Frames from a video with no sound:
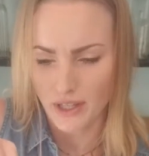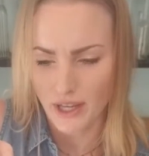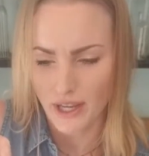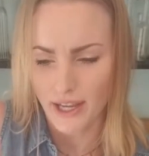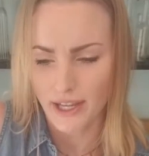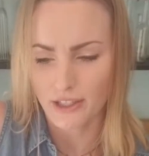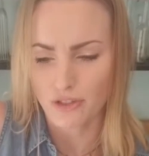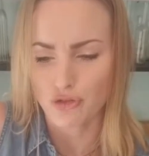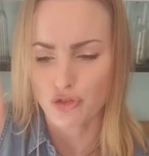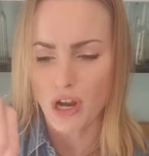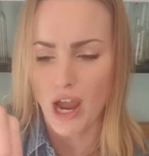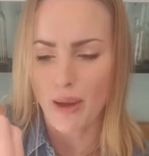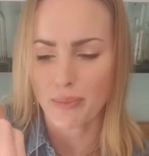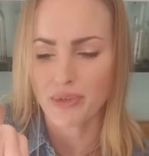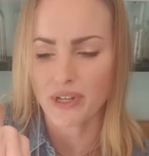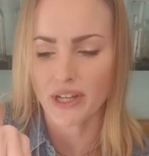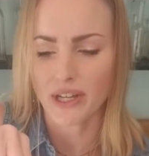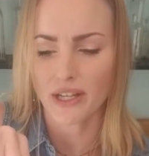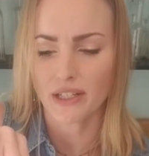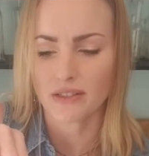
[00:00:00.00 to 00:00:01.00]
and
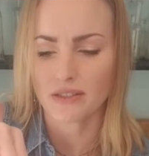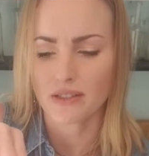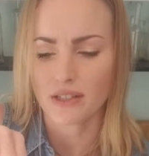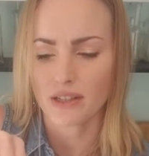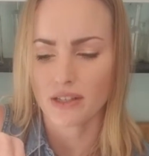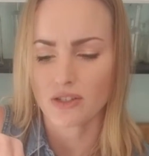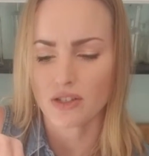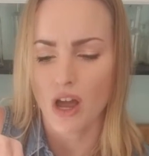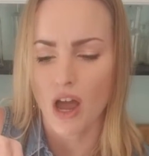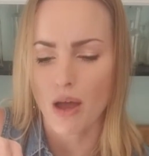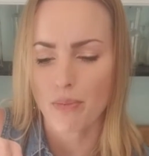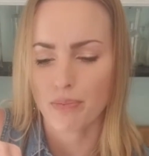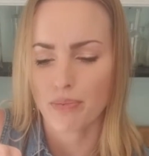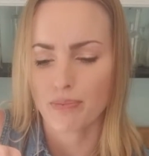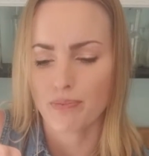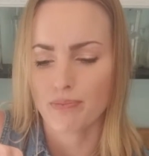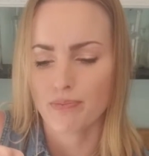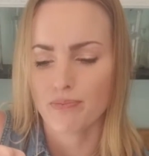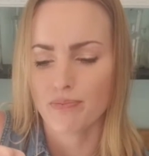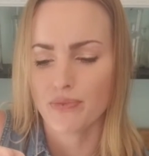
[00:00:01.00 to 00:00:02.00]
jabbed it into the top
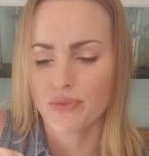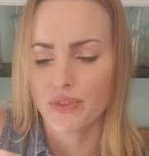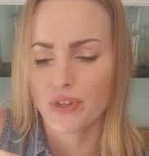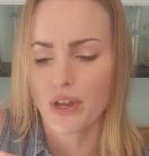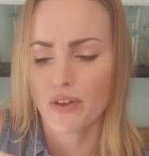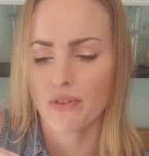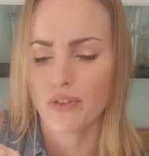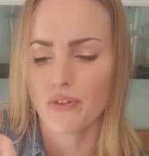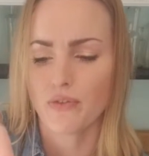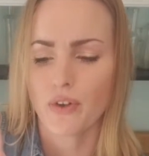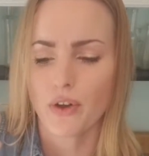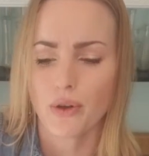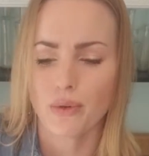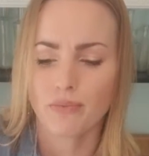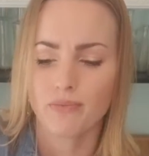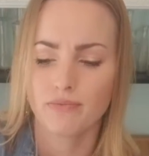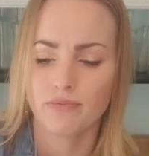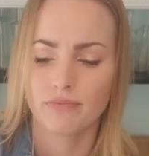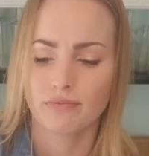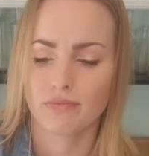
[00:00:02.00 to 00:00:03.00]
of the
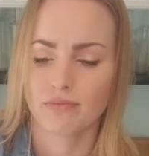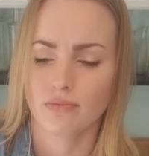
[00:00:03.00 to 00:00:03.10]
foam,